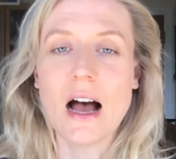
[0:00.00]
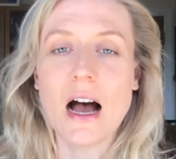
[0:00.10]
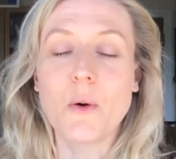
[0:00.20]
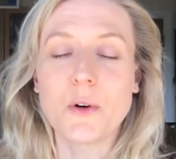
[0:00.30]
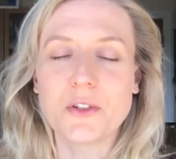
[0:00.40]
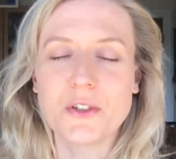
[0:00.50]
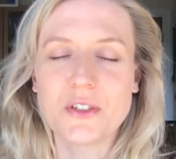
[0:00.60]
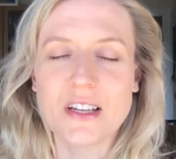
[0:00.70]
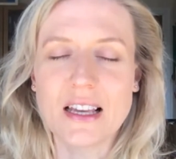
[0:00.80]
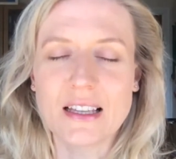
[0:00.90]
I want you
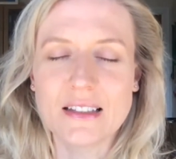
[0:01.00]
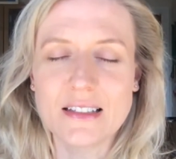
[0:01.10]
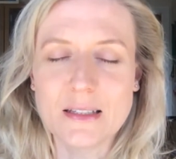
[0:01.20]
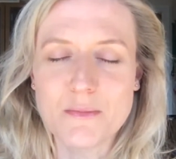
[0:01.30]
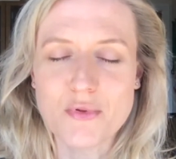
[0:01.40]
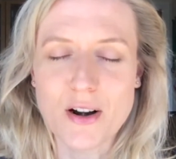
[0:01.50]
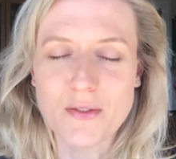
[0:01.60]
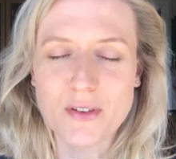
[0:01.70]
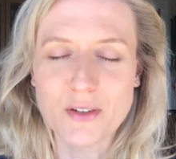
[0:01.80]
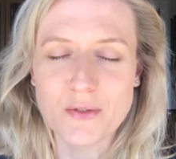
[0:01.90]
to take a deep breath
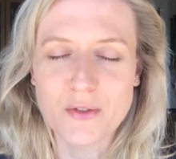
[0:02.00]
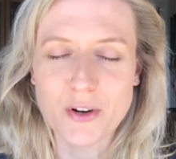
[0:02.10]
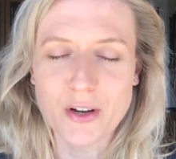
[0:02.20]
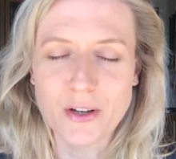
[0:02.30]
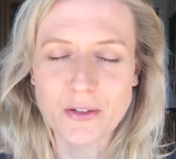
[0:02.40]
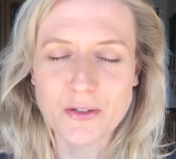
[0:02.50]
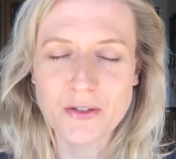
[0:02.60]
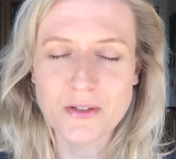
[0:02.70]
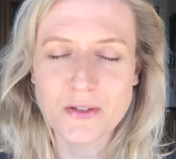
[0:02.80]
in through your nose.